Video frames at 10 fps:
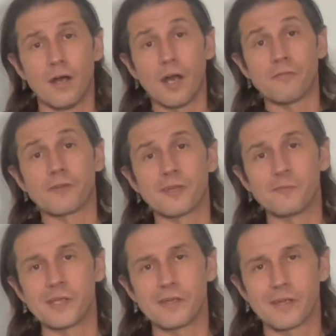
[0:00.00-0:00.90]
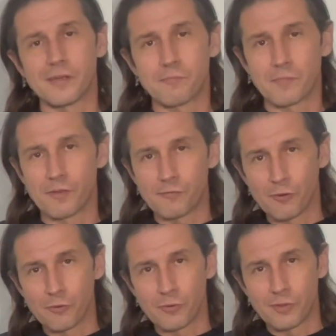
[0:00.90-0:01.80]
Hi, forgive me, my
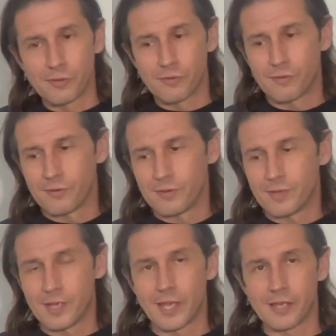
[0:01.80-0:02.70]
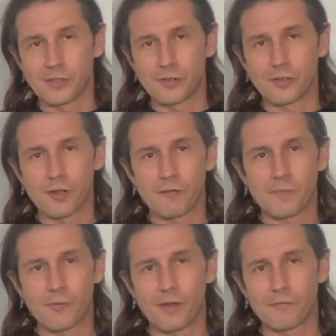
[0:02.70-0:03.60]
phone, I hadn't turned it off,
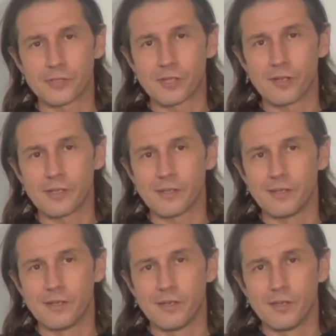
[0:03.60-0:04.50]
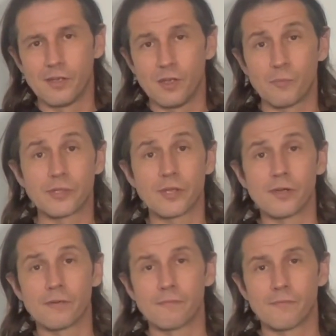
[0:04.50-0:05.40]
my wife was calling. But
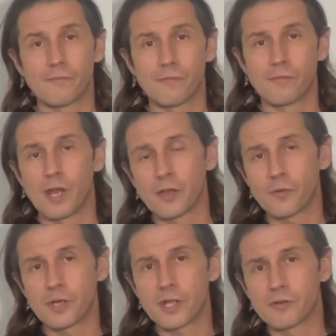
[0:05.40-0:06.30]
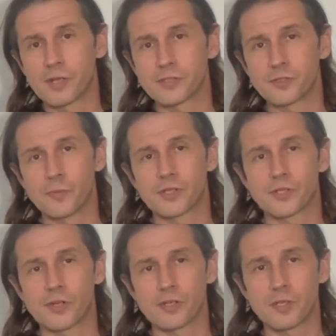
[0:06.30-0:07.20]
I don't want to digress too much
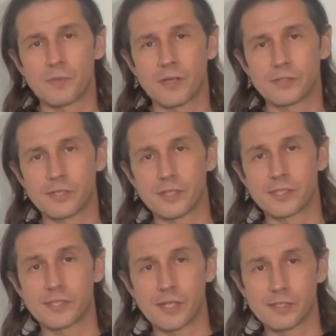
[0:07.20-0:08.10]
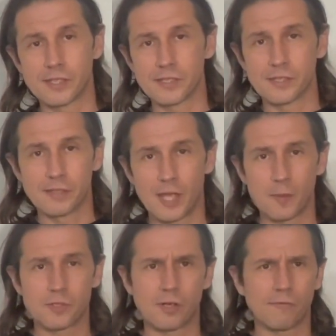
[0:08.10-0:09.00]
talking about scientists and
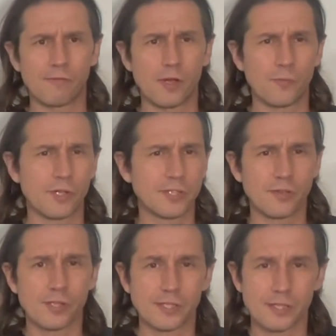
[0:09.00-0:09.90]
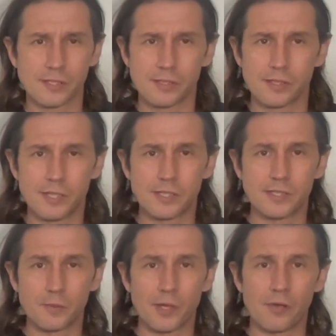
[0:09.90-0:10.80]
abstract frameworks and all this. This
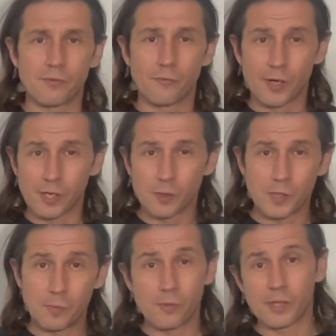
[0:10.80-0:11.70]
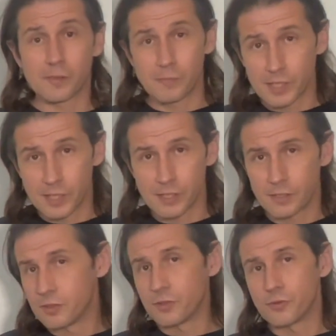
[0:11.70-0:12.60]
is about regular people like me
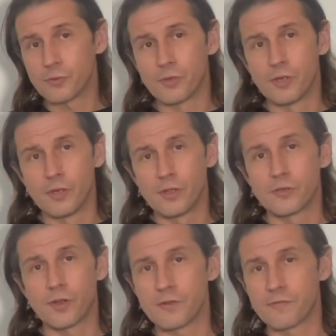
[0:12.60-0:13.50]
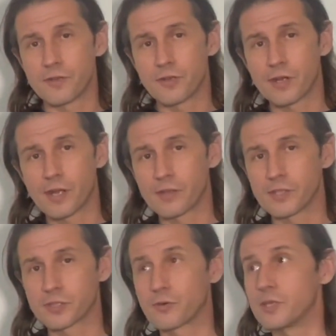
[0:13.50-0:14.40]
and you trying to figure out how
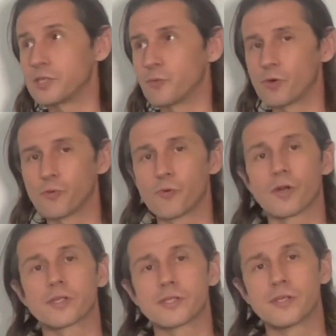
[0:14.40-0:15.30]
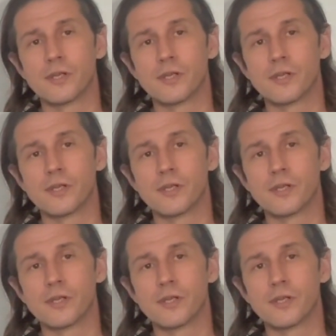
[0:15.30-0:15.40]
this crazy world works.